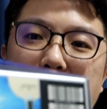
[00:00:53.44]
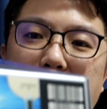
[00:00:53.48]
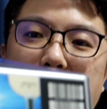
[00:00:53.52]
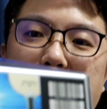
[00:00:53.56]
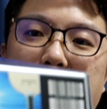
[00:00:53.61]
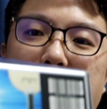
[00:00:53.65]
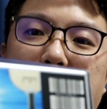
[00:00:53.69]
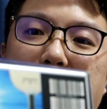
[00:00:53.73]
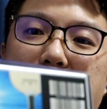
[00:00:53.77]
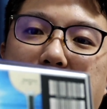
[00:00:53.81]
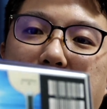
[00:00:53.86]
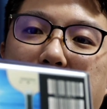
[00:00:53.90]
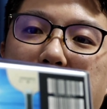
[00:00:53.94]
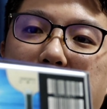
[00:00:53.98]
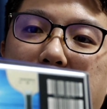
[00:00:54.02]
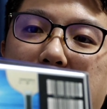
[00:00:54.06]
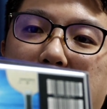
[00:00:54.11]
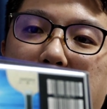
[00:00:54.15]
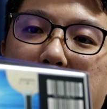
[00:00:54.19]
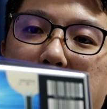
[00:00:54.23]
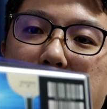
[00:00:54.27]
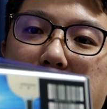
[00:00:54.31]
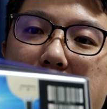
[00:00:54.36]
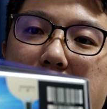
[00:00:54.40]
Okay, so
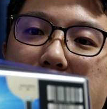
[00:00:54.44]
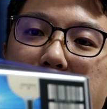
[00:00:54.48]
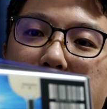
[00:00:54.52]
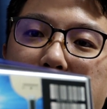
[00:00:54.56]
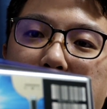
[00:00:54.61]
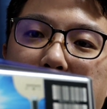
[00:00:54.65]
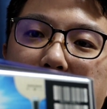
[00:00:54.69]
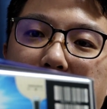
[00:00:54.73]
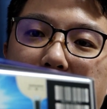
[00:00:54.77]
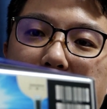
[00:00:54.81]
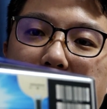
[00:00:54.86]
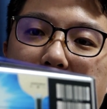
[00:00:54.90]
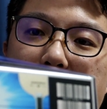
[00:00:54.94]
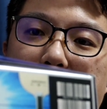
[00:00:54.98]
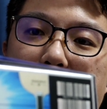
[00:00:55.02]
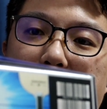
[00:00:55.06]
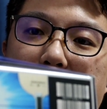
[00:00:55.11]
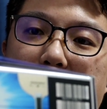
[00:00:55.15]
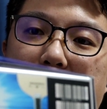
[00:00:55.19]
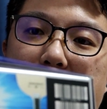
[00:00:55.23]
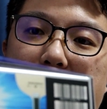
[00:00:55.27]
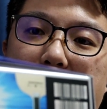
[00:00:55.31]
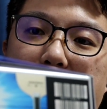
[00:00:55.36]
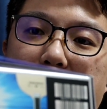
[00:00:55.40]
let me focus on
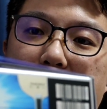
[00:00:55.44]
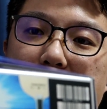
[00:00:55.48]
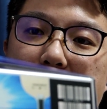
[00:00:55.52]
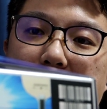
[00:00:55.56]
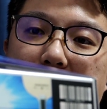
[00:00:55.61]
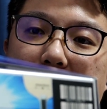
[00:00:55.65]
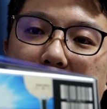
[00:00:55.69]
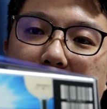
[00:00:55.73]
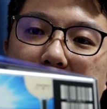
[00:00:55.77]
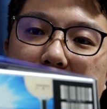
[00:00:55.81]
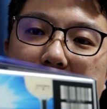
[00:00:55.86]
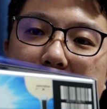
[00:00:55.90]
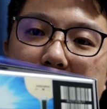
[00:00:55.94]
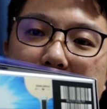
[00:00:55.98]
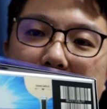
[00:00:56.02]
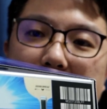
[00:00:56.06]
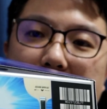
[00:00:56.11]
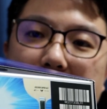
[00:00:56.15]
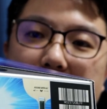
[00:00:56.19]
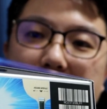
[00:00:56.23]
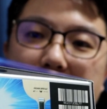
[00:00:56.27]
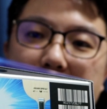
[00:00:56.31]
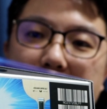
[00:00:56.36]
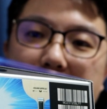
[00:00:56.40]
that so you can see
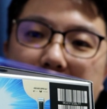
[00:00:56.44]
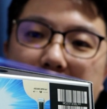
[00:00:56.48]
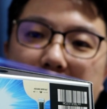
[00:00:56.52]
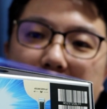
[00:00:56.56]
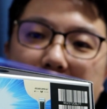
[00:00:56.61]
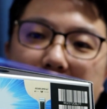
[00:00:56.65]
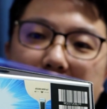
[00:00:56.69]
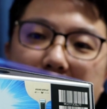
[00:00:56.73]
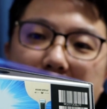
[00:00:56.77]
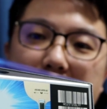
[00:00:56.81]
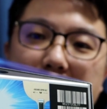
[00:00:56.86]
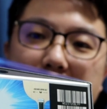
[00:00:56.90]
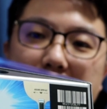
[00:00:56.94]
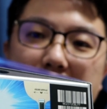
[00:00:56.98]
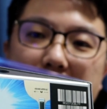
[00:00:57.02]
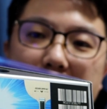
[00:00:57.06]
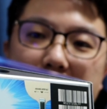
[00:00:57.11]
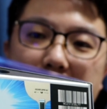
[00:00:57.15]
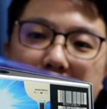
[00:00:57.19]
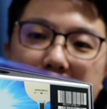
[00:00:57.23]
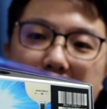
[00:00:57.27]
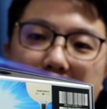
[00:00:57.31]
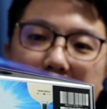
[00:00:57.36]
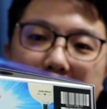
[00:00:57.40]
better.
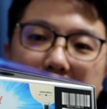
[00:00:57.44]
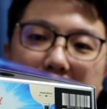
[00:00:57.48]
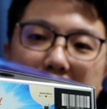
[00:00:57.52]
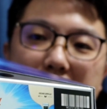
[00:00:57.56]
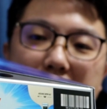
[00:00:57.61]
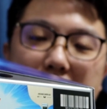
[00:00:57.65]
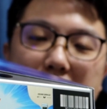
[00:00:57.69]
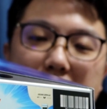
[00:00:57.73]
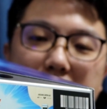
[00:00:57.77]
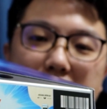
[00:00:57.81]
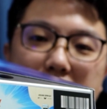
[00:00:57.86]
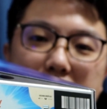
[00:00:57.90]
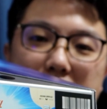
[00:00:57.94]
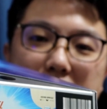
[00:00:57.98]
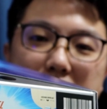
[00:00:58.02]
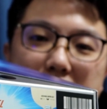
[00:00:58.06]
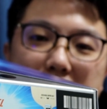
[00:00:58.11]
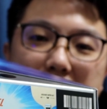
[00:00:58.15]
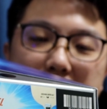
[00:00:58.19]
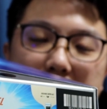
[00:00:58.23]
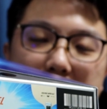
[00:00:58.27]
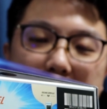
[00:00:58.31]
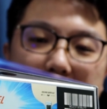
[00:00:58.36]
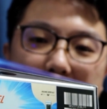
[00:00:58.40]
Yes, alright, so
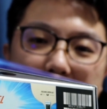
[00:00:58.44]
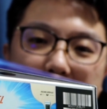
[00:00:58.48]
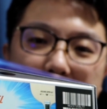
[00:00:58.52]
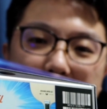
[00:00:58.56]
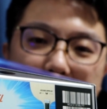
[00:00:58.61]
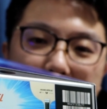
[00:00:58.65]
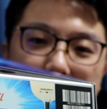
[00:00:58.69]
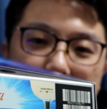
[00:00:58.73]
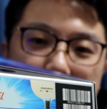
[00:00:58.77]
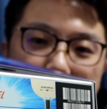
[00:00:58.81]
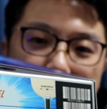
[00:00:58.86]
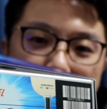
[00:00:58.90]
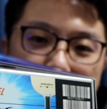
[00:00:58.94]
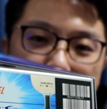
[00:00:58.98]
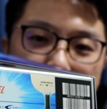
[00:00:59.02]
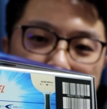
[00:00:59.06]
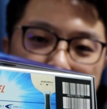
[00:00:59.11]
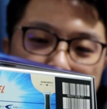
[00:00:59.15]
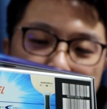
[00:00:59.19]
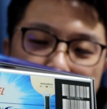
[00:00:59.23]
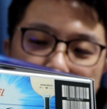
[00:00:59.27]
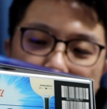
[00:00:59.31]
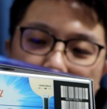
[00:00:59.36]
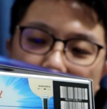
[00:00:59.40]
Viscaria Super
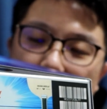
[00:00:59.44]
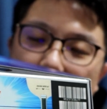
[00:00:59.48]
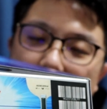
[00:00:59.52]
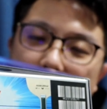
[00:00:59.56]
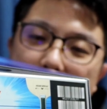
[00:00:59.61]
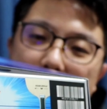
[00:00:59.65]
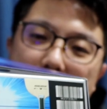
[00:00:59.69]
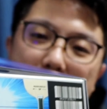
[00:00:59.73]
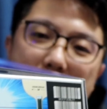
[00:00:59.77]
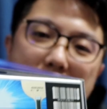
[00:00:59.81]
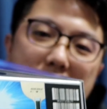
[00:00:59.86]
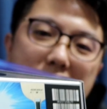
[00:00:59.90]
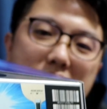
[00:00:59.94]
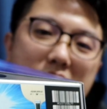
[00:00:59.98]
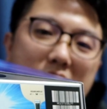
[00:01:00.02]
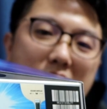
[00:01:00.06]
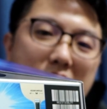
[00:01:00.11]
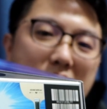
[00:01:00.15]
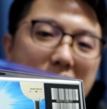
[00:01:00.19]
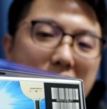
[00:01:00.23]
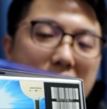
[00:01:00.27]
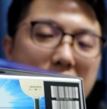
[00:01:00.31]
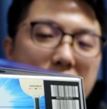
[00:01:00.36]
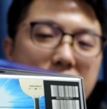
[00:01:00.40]
ALC, and the one
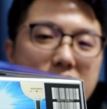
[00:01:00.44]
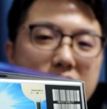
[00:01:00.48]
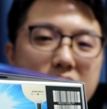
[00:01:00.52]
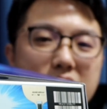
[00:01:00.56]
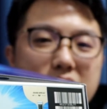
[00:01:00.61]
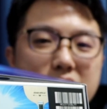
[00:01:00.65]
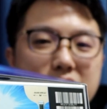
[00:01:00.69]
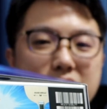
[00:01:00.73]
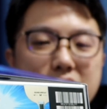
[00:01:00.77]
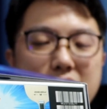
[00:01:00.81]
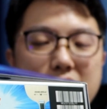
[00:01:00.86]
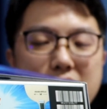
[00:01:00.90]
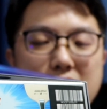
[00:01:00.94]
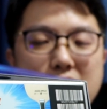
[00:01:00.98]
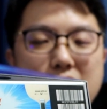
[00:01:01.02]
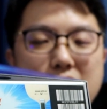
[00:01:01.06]
I have here is the